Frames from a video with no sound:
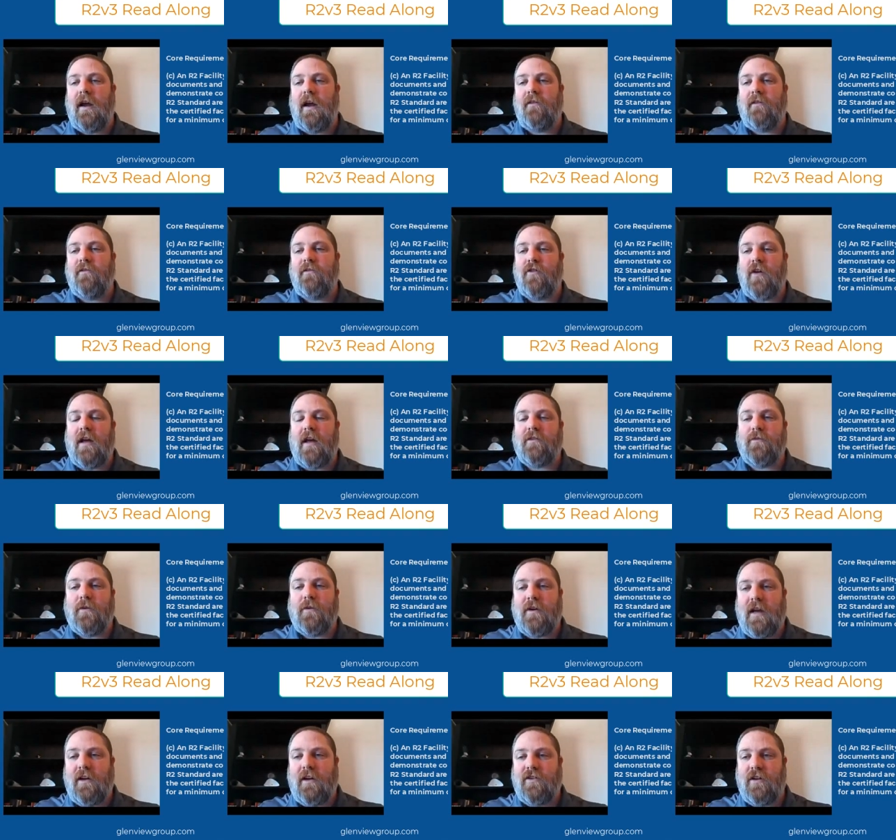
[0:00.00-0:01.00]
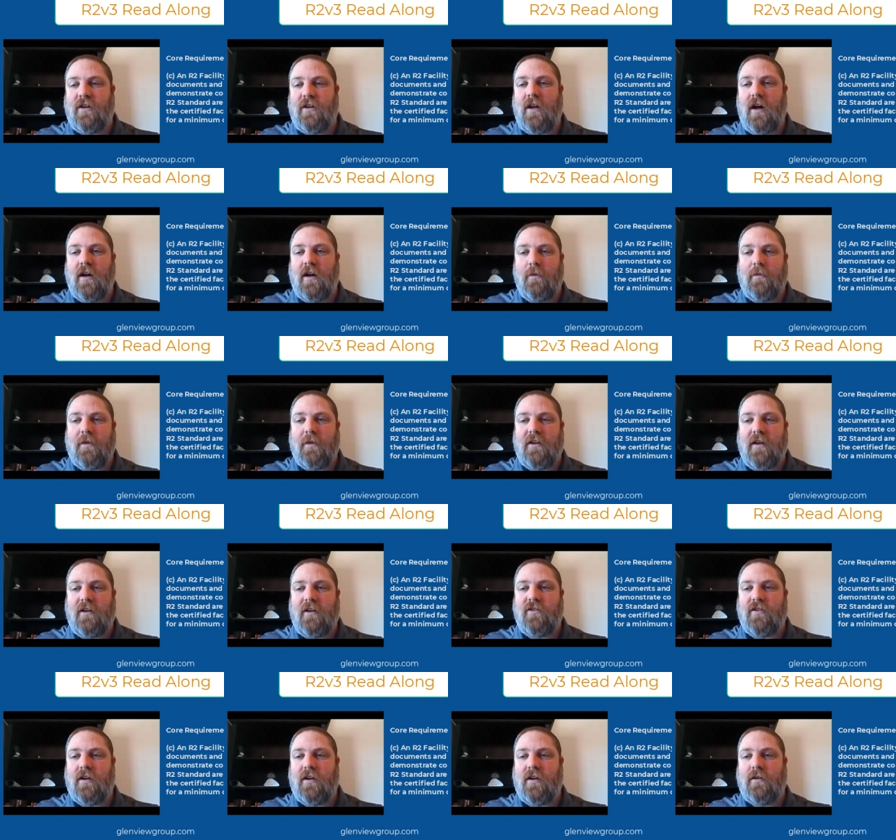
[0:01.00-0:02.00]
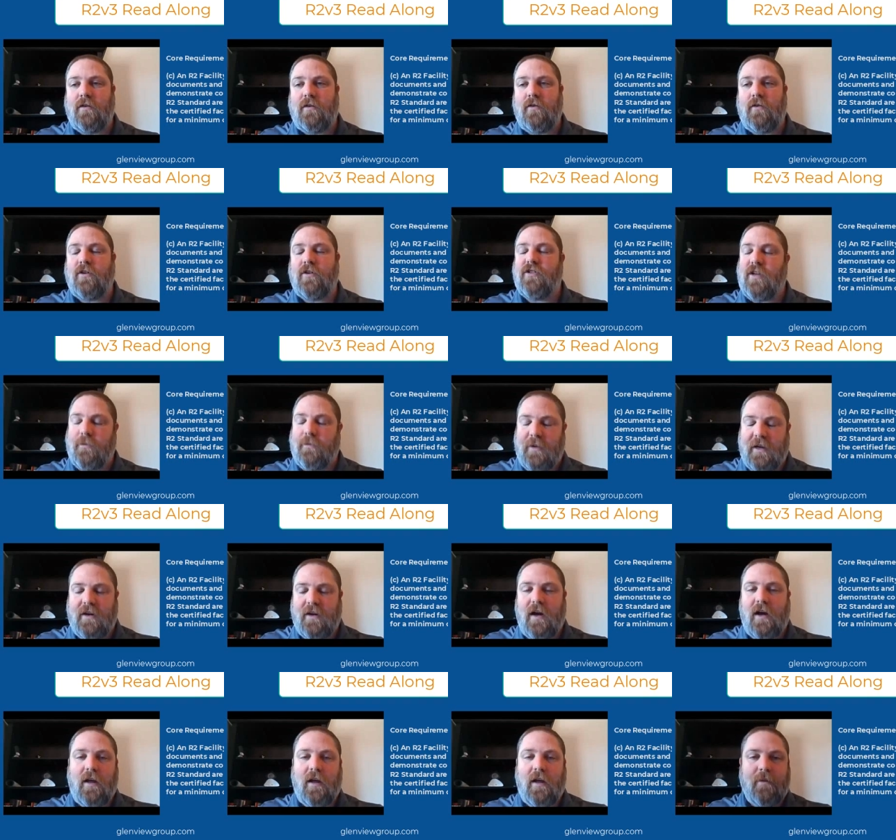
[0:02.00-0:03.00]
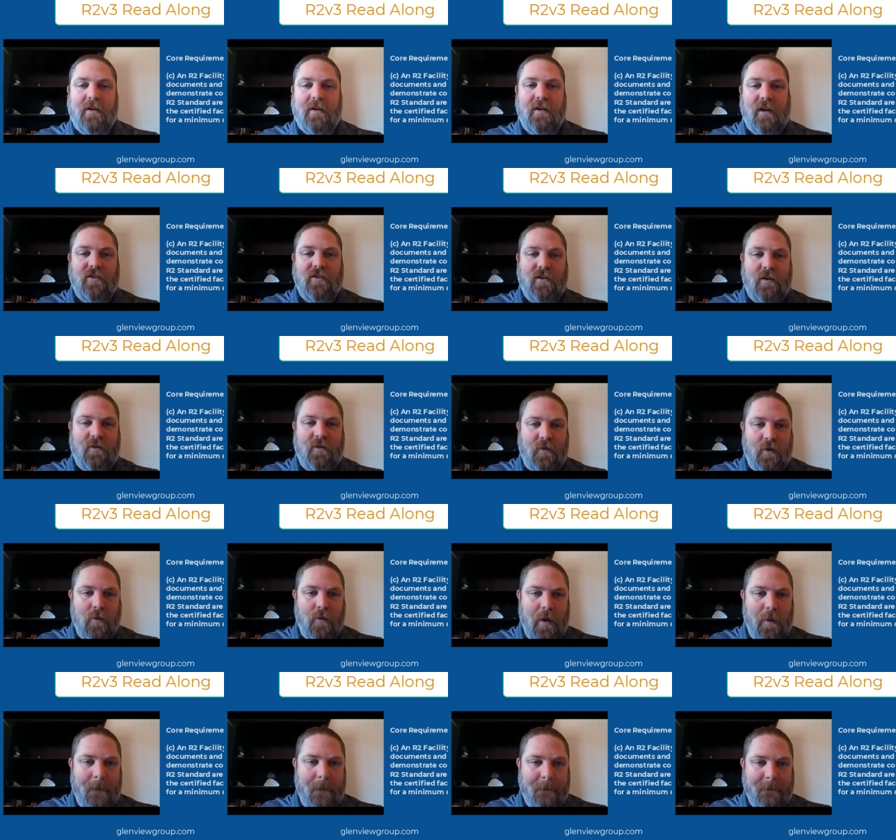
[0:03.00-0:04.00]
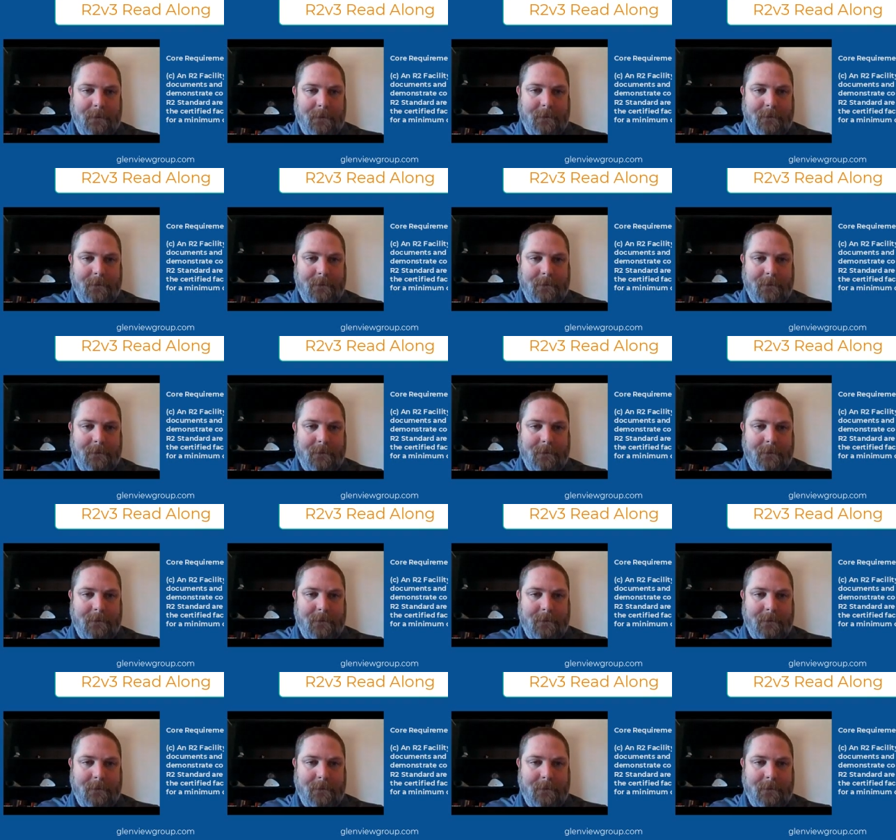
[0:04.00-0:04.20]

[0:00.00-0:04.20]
kind of transportation documentation or shipping documentation, if you will.